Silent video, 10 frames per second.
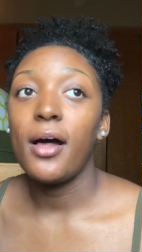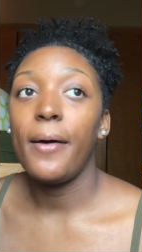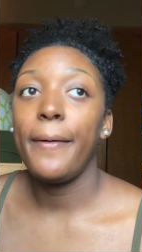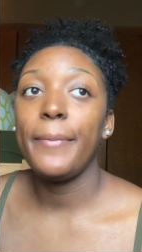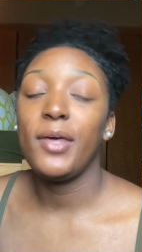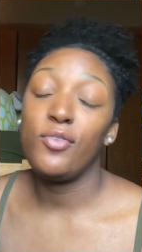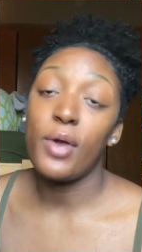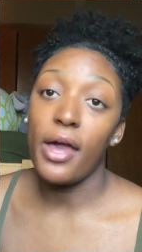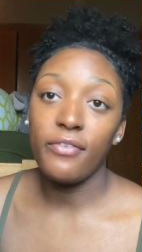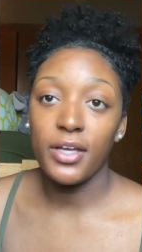If you
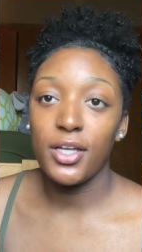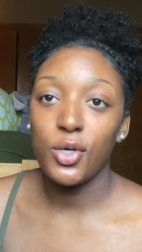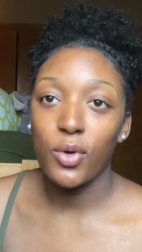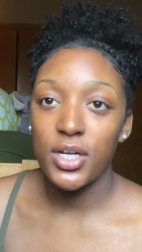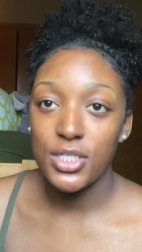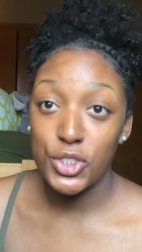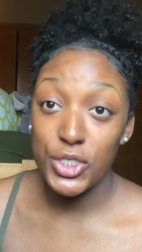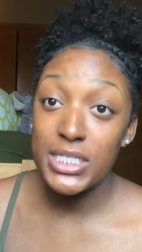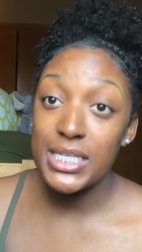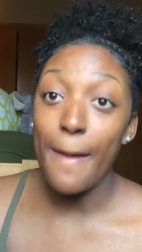have any
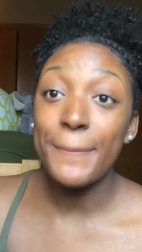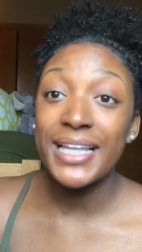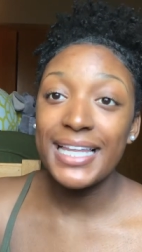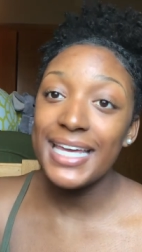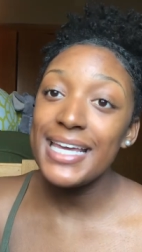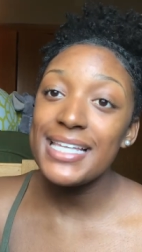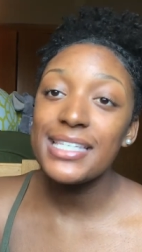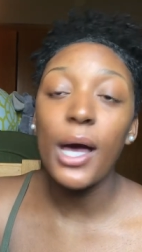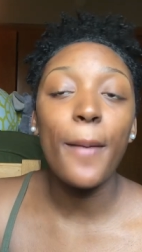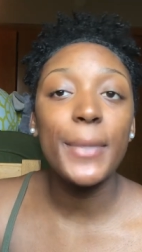questions,
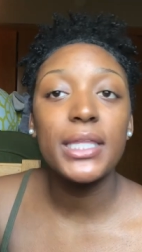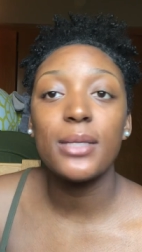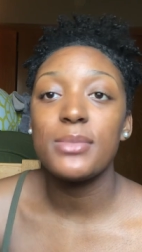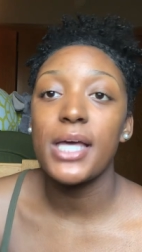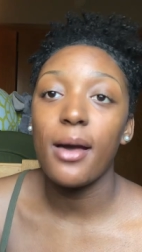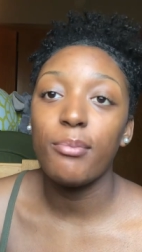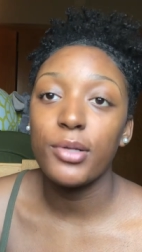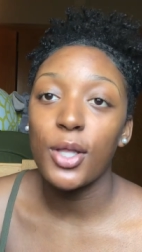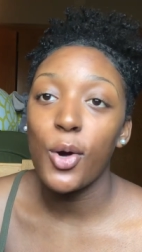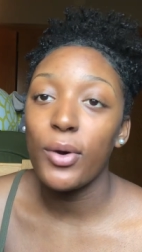please comment them down
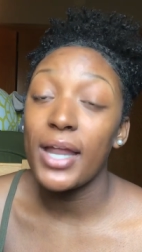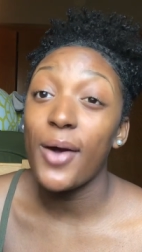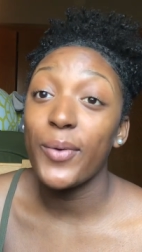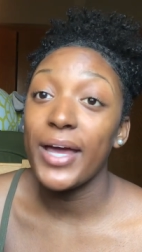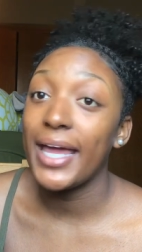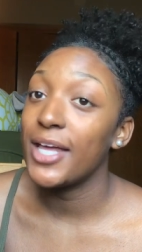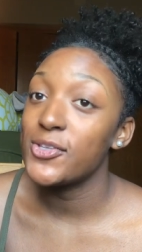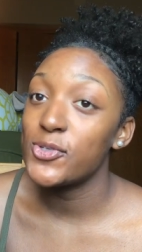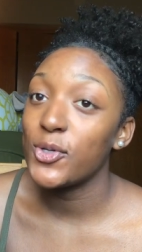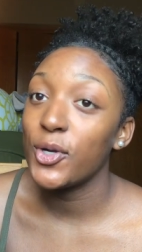below and I will
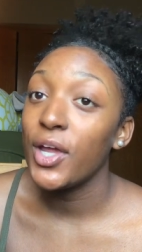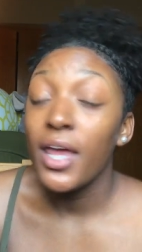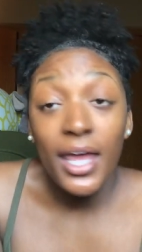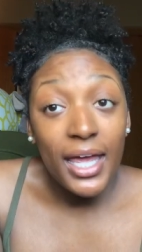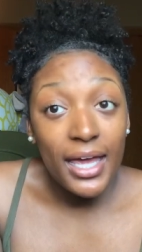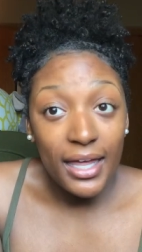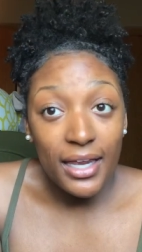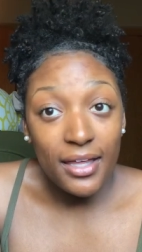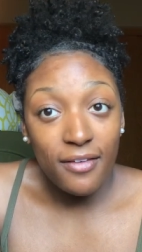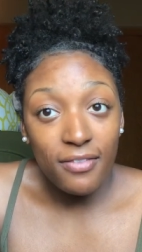answer
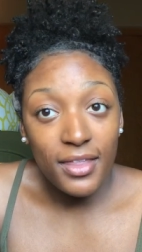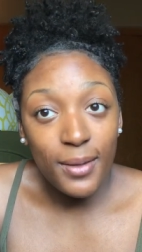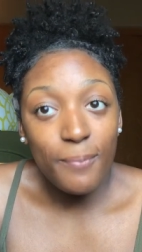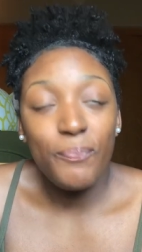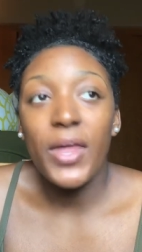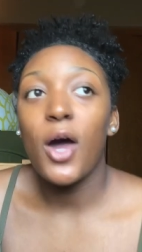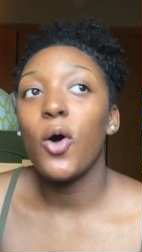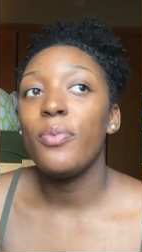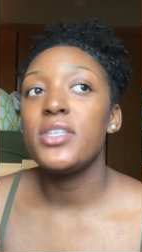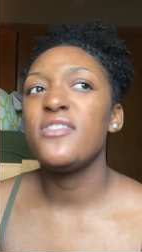any of them. I
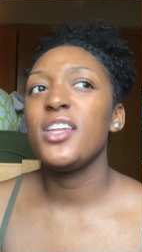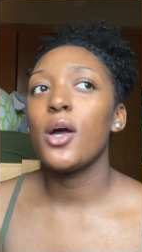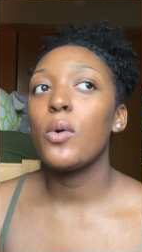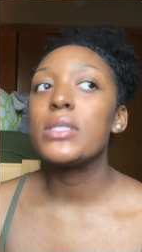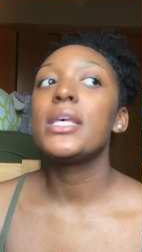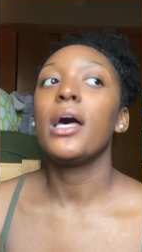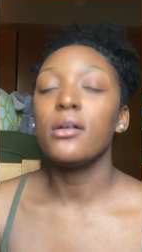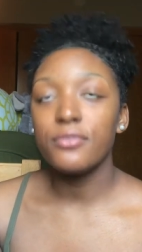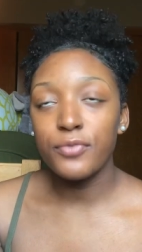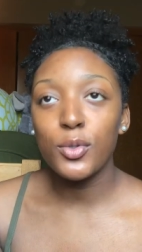hope this video was
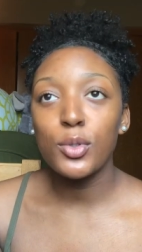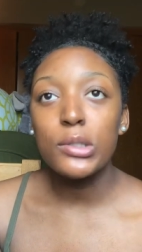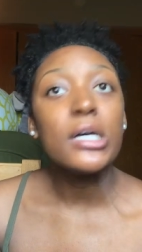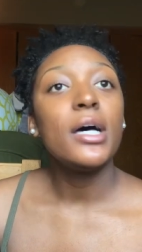helpful.